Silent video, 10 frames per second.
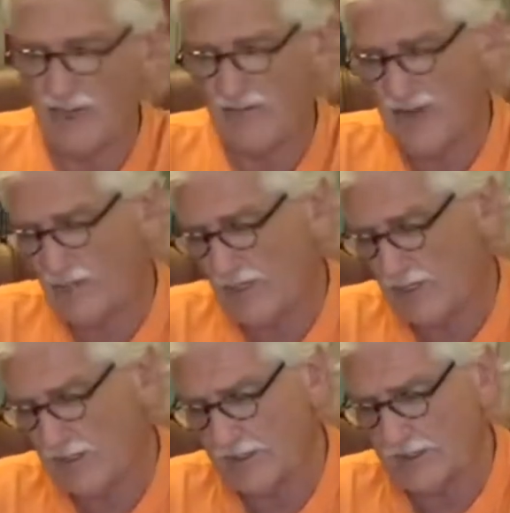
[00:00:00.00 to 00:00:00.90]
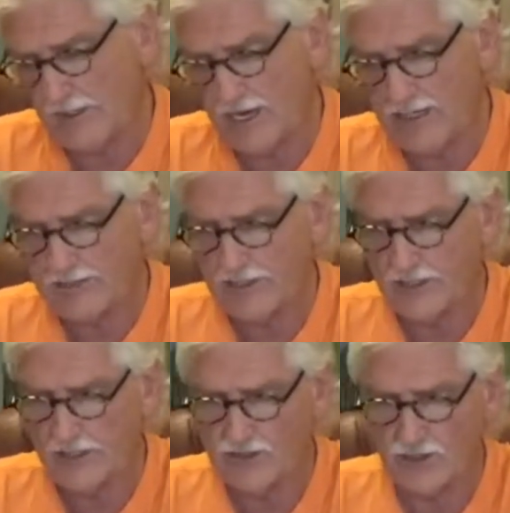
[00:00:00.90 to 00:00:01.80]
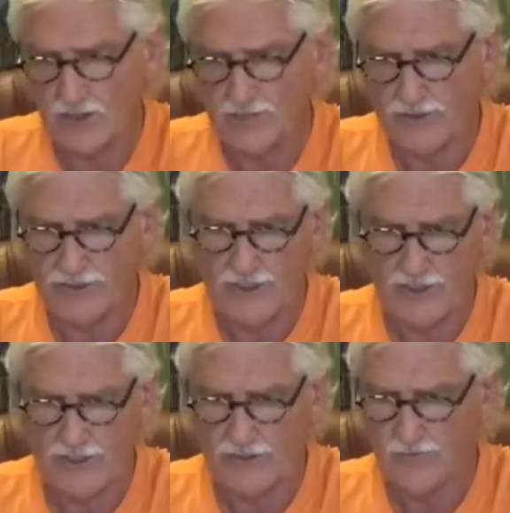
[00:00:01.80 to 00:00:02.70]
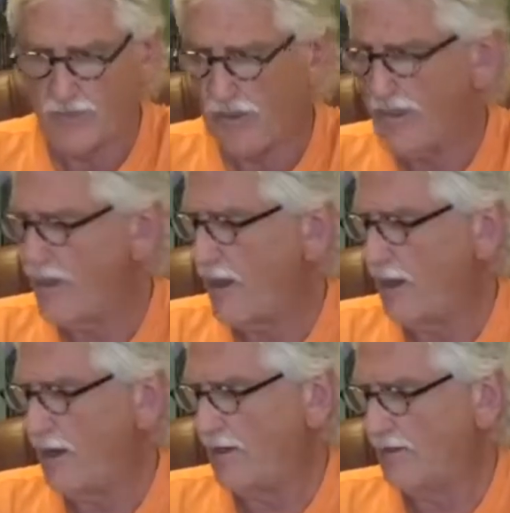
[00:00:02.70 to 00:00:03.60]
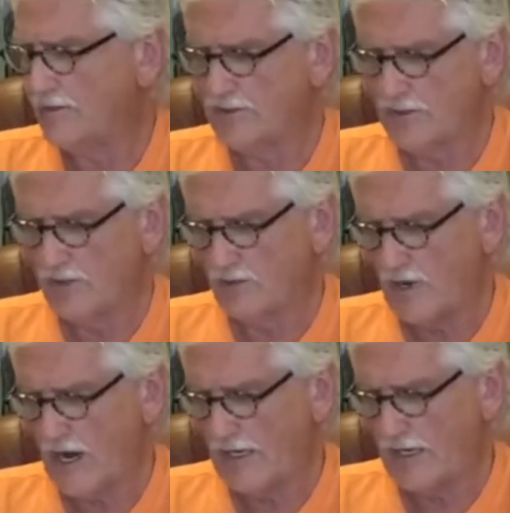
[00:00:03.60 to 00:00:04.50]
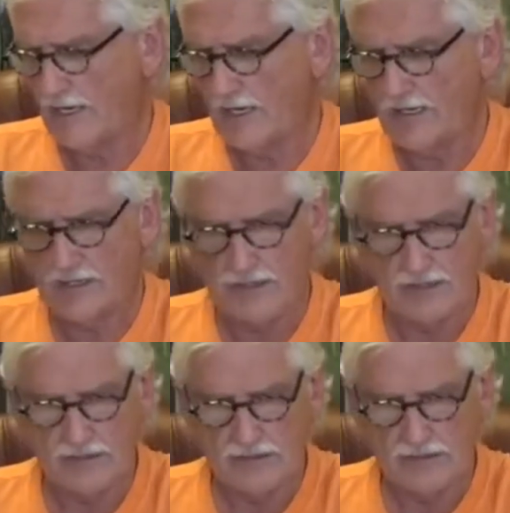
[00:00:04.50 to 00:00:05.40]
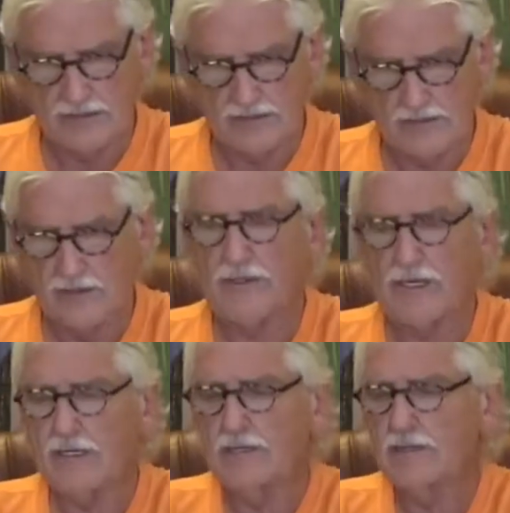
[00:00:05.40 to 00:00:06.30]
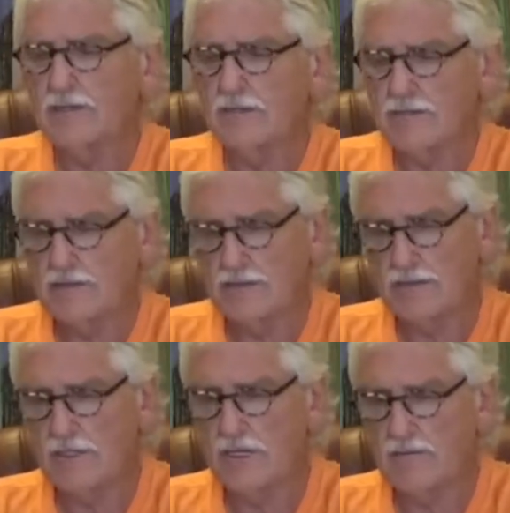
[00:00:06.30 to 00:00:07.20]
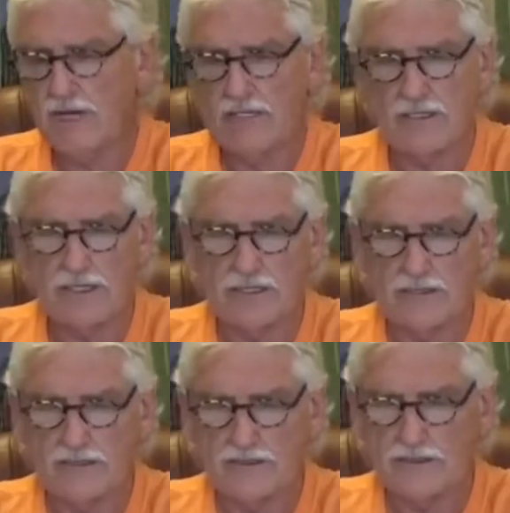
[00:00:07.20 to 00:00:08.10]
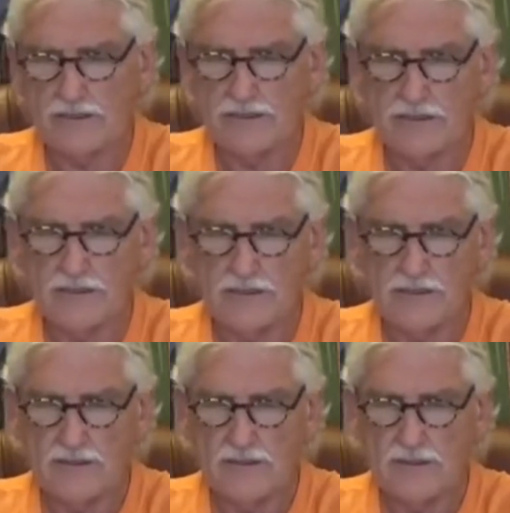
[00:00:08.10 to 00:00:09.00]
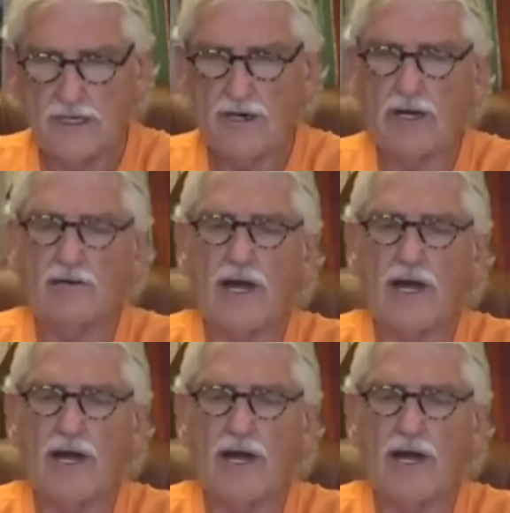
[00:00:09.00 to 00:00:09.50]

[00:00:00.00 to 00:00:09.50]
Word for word: left, let me look at her eyes here. I'll show them to you here. Let's see, right eye. Okay, I'll buy that. All right,